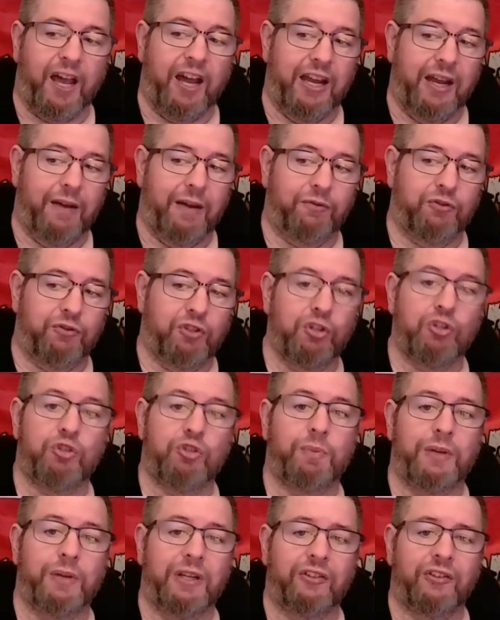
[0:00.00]
I have 2
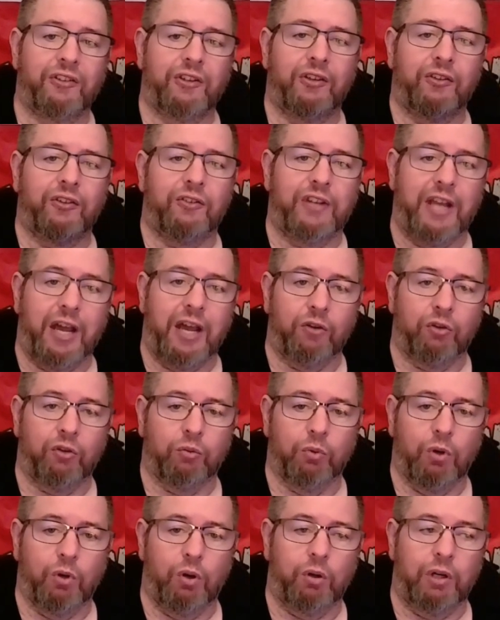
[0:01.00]
species down
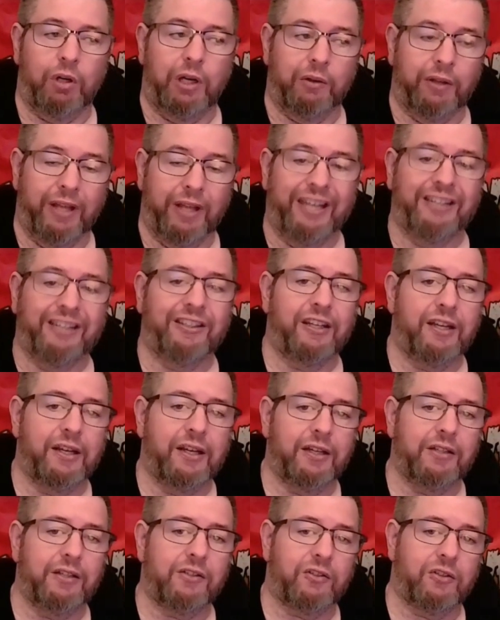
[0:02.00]
the road I'd like to
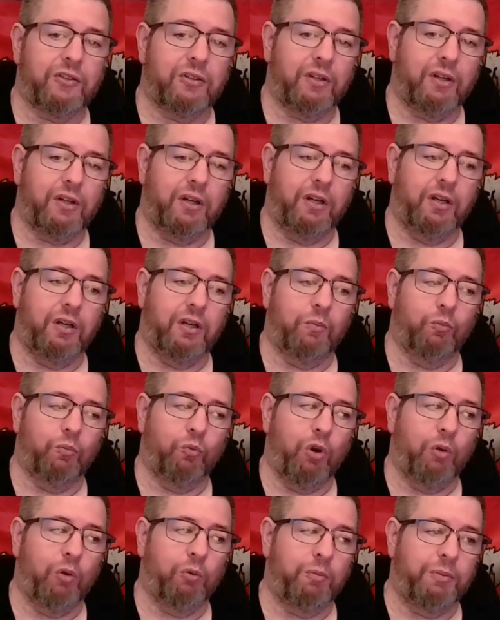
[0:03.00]
get.
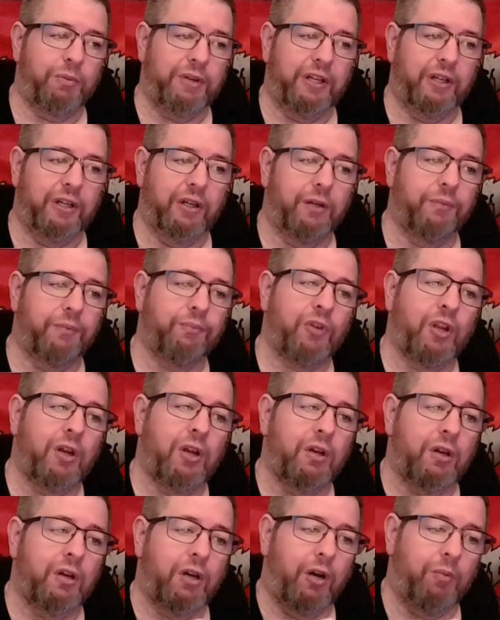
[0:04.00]
One would be a
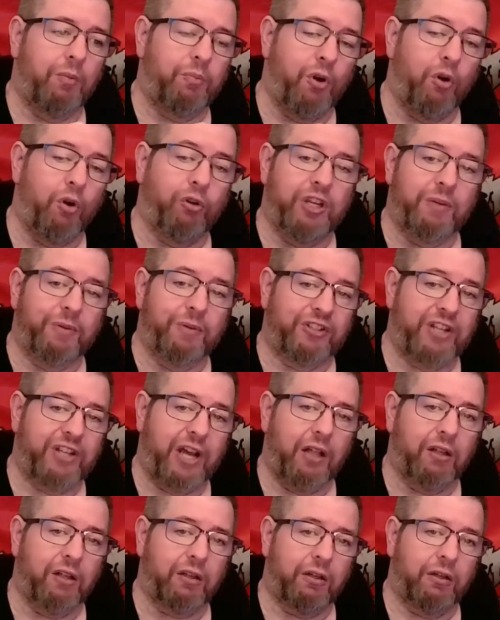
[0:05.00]
Pokey
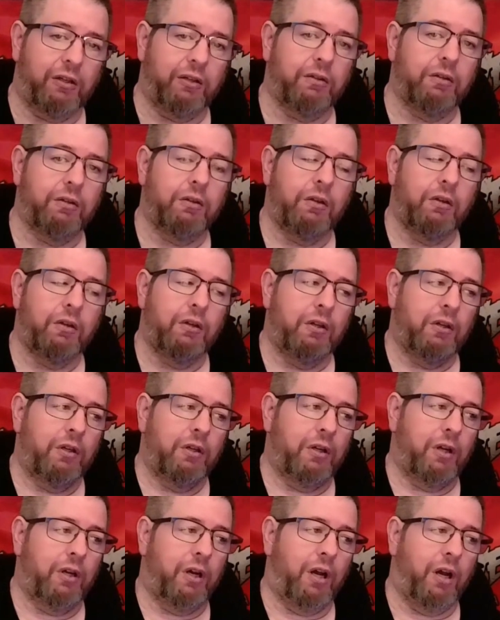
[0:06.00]
Metallica.
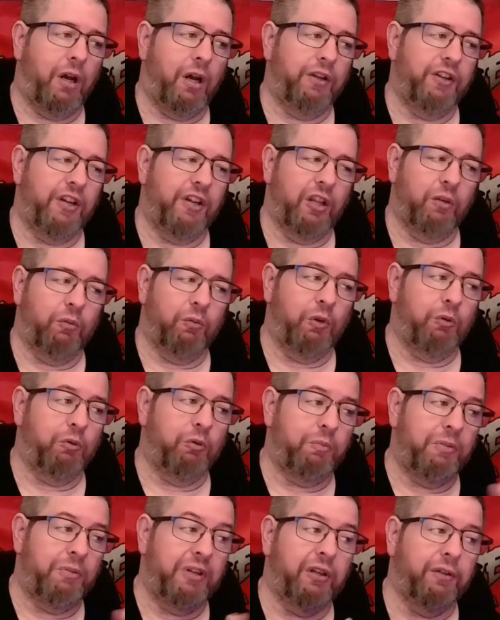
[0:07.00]
The other one
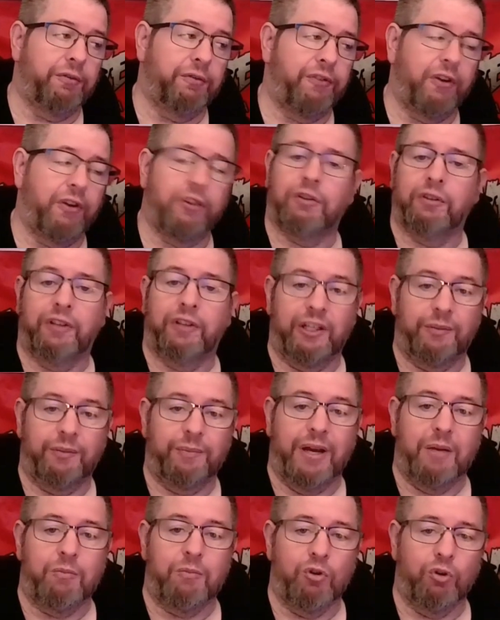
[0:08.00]
would be a
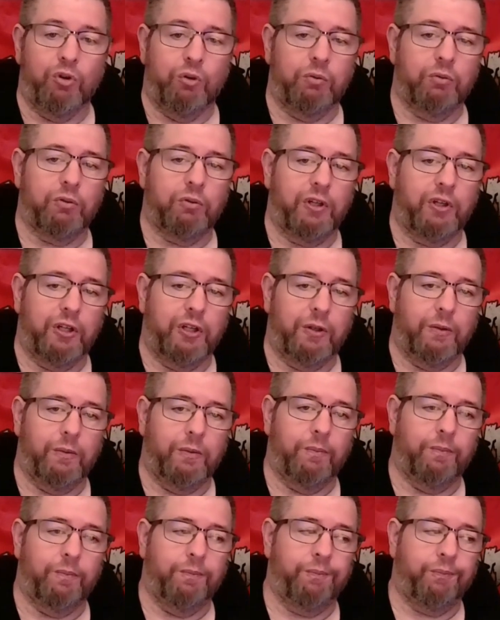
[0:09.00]
feather-legged baboon.
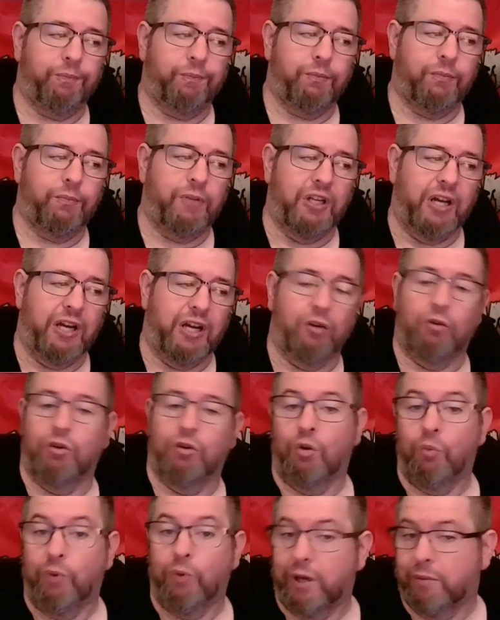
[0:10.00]
But I
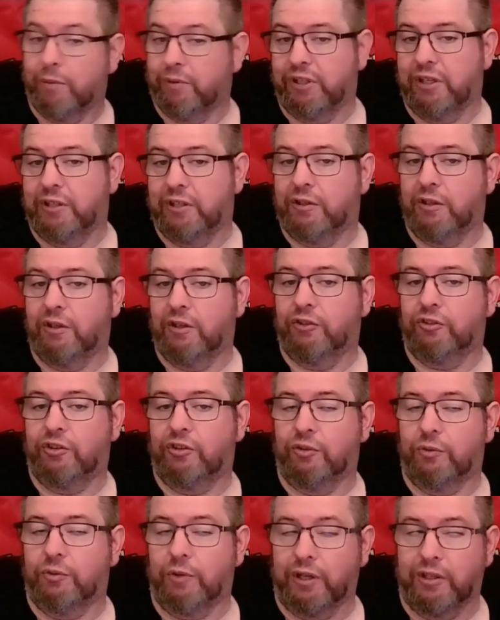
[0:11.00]
don't know when I'm going to get those
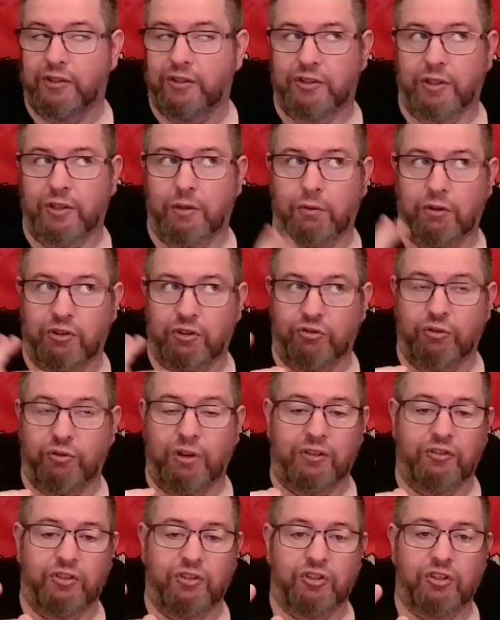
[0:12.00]
because, like I said, we're in
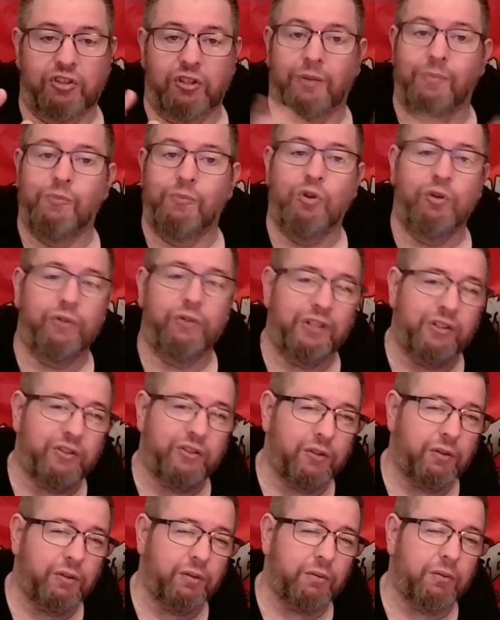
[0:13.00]
transition of moving
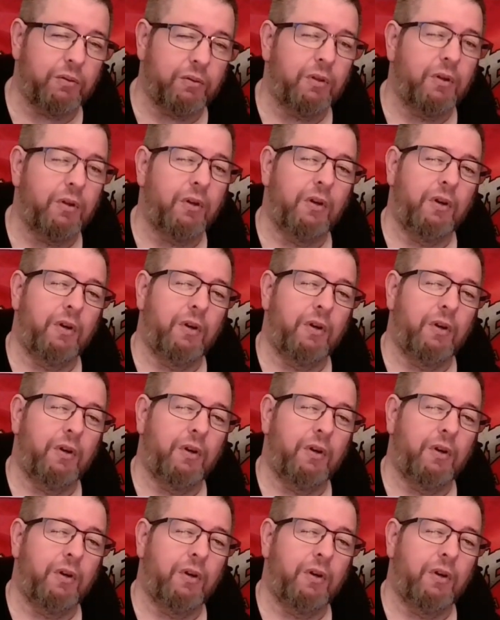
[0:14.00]
soon.